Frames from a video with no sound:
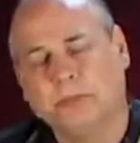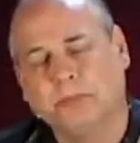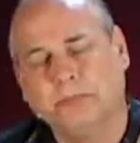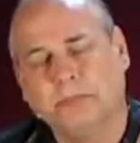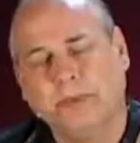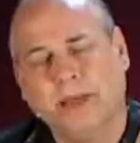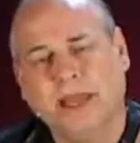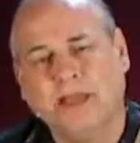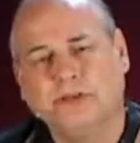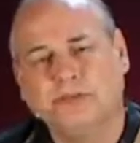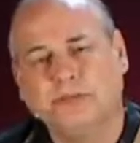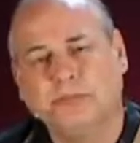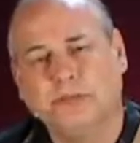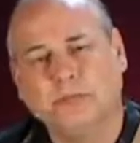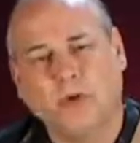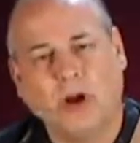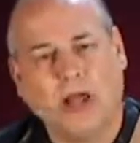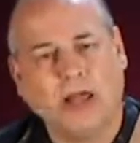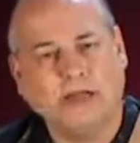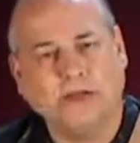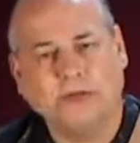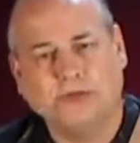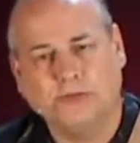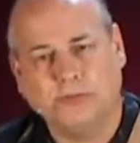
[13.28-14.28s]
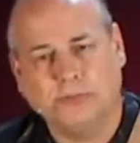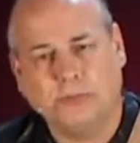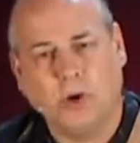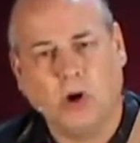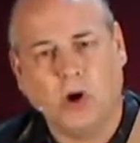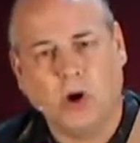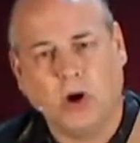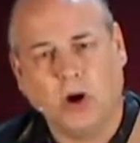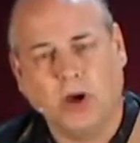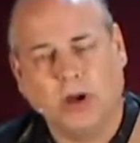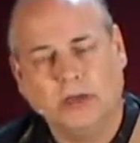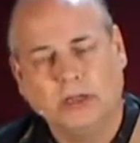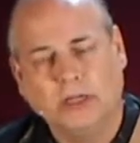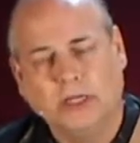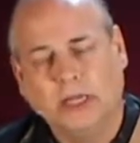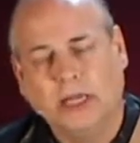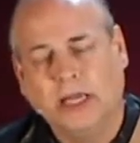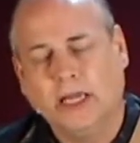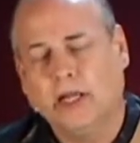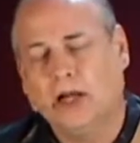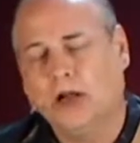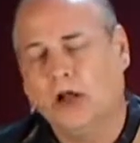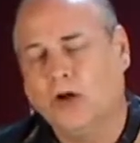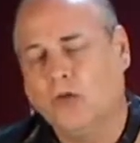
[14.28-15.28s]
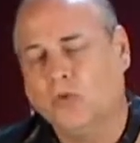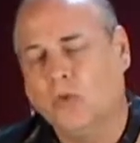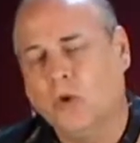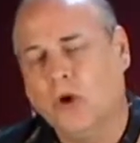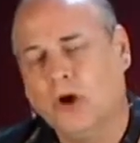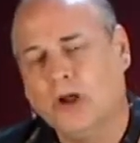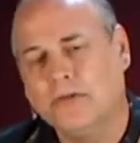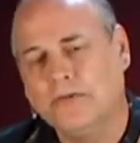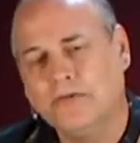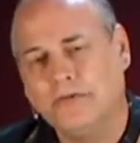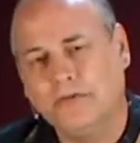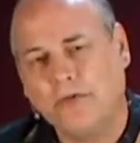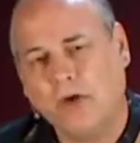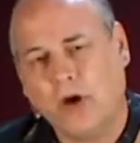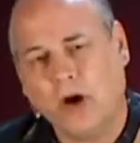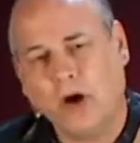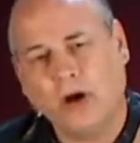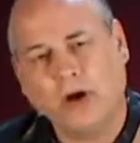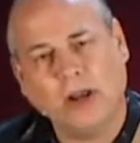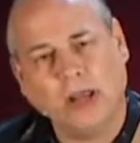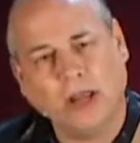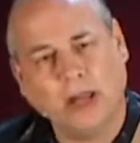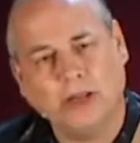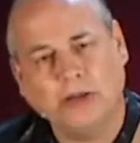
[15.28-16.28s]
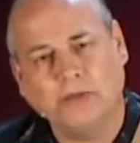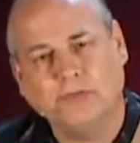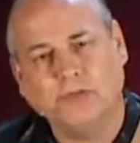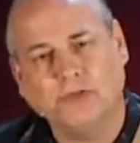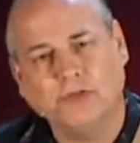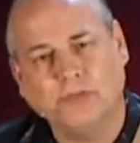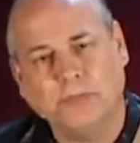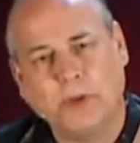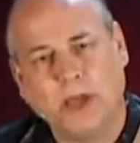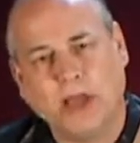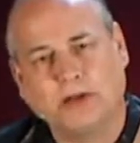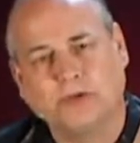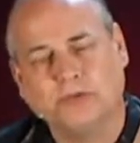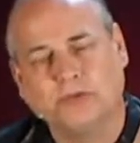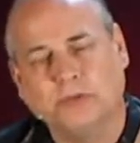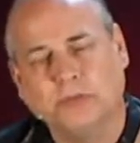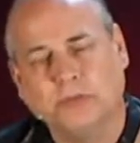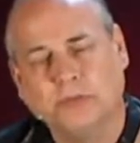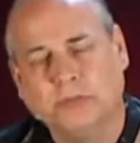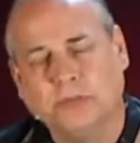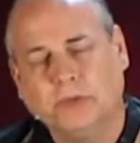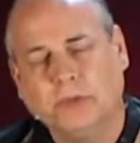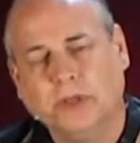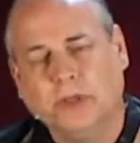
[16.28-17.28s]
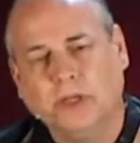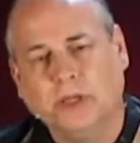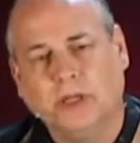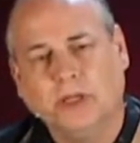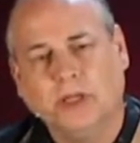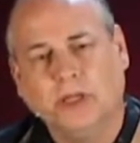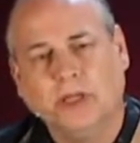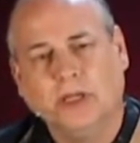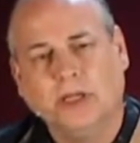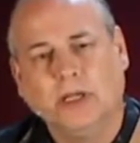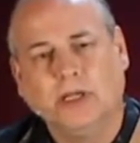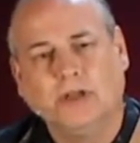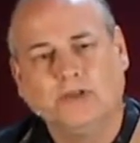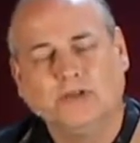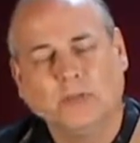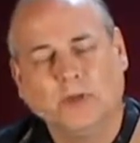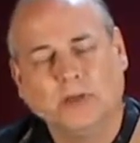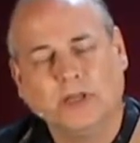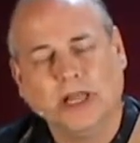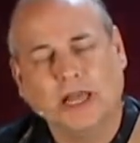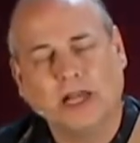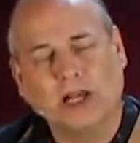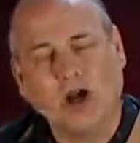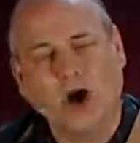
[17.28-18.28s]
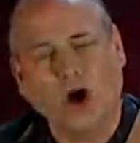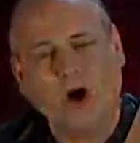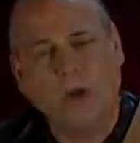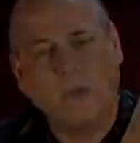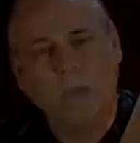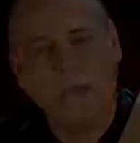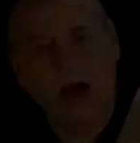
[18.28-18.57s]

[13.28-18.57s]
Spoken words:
the bass brightness bar. And on one far end of the spectrum is what they call